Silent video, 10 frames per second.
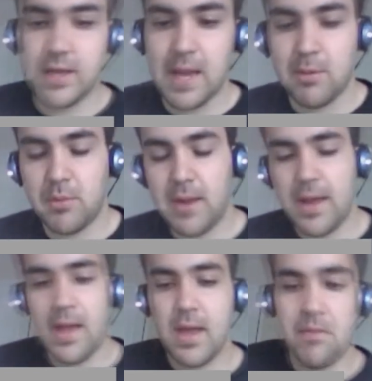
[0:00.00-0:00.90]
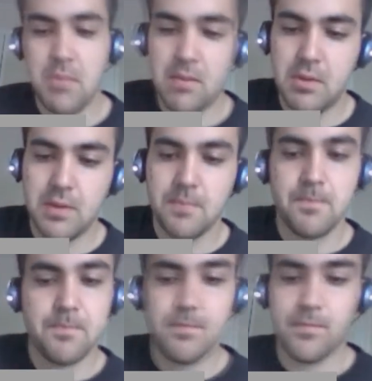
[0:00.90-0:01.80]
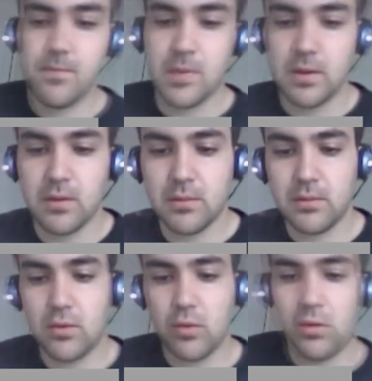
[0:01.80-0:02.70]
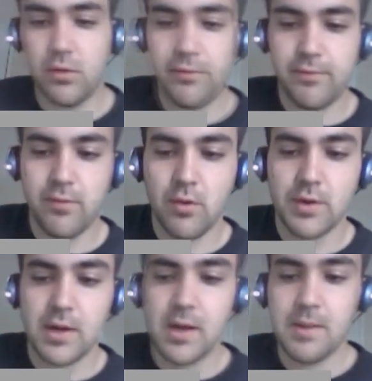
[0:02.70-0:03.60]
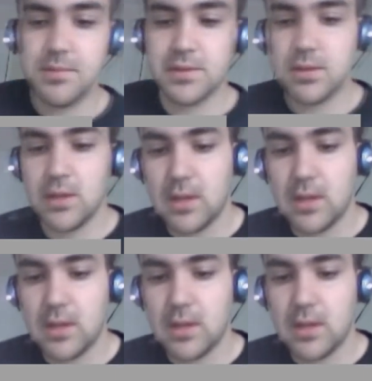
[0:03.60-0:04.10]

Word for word: camera by hand maybe a total of four times.